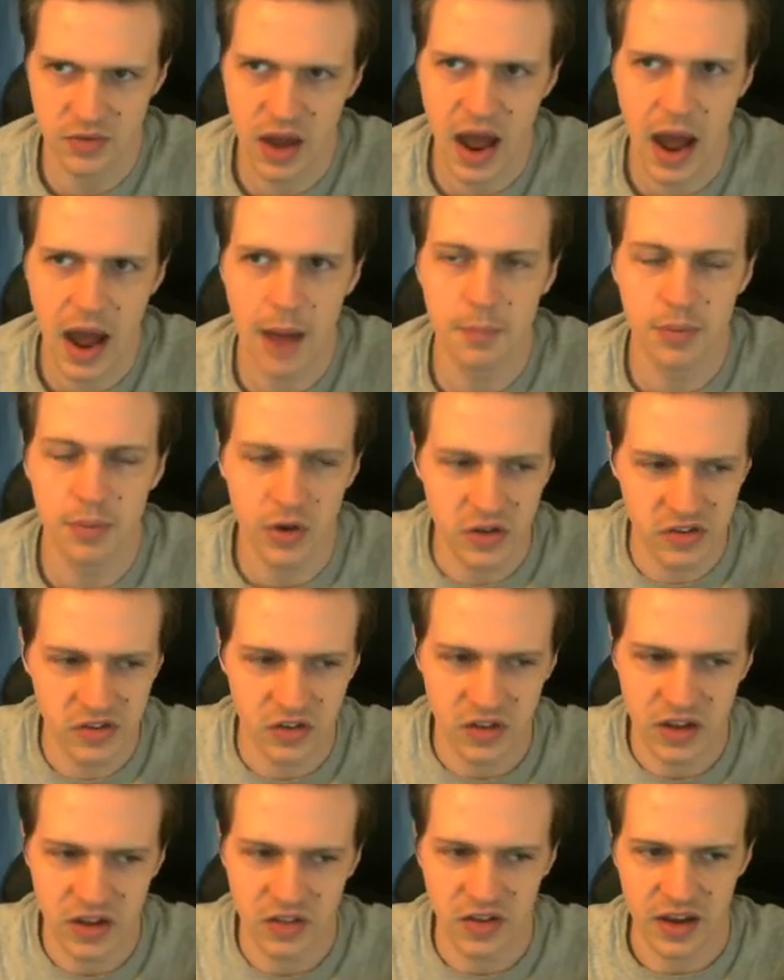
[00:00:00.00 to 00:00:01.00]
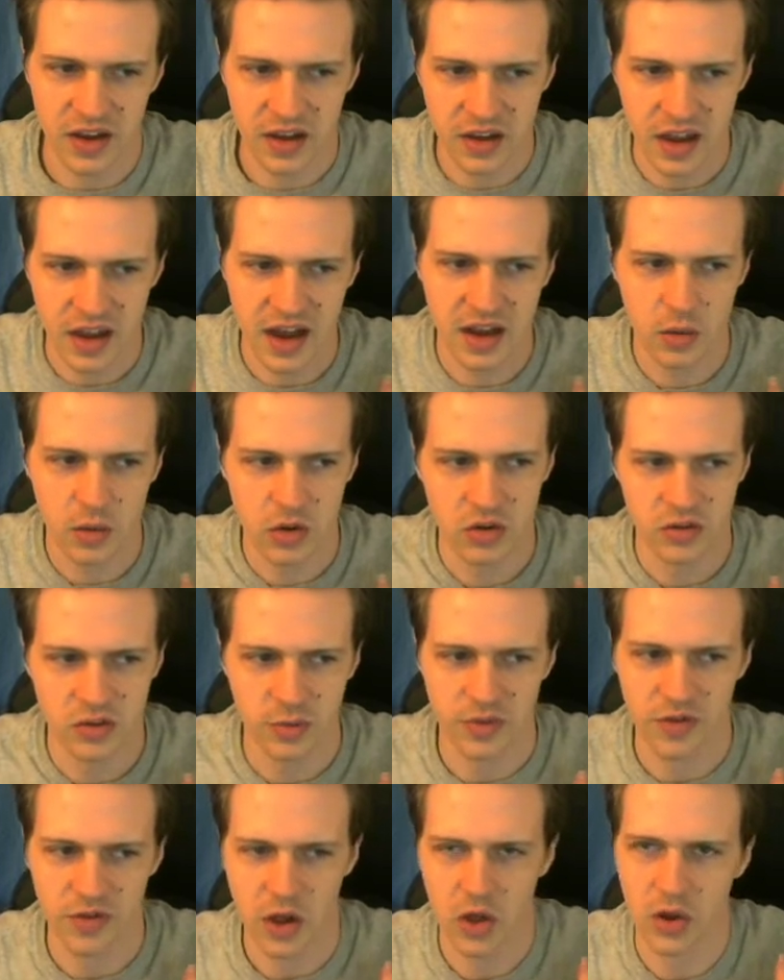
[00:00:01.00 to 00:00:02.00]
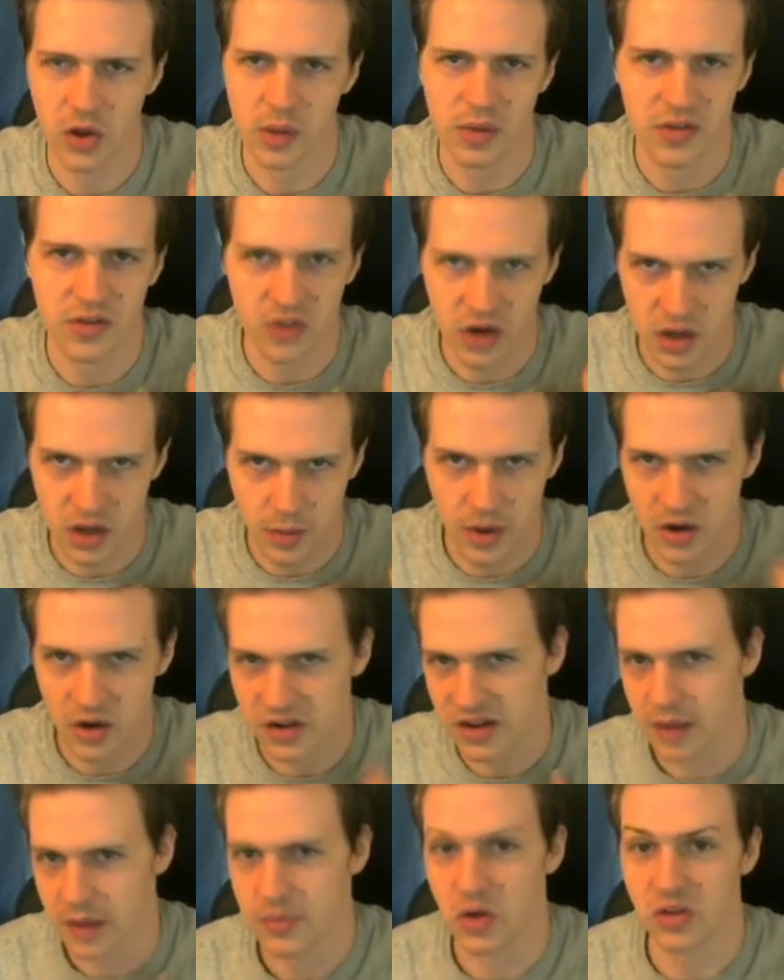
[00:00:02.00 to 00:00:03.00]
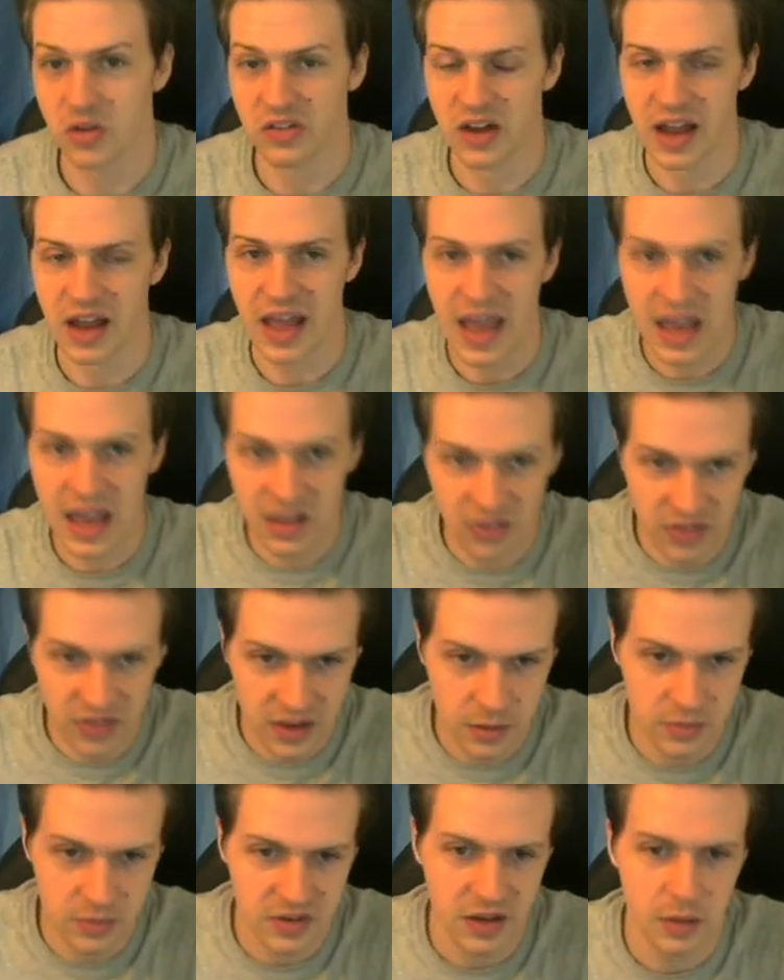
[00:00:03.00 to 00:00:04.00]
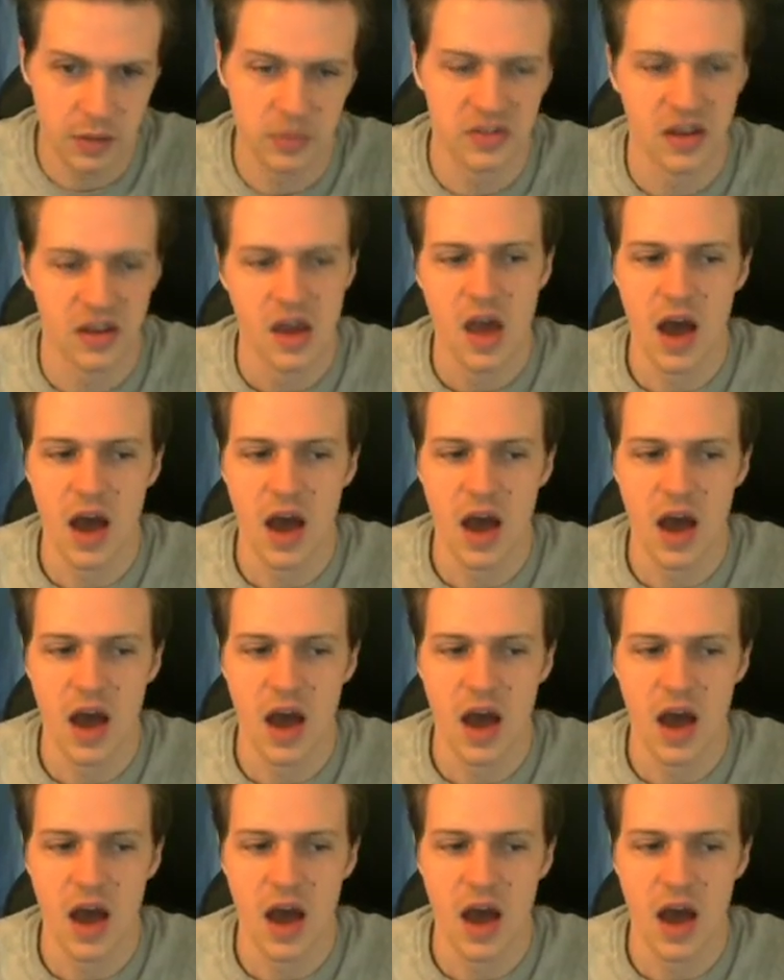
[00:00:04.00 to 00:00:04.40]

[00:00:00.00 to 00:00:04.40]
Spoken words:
I personally, like, anyone who's been following me for any amount of time knows that I hate theme teams.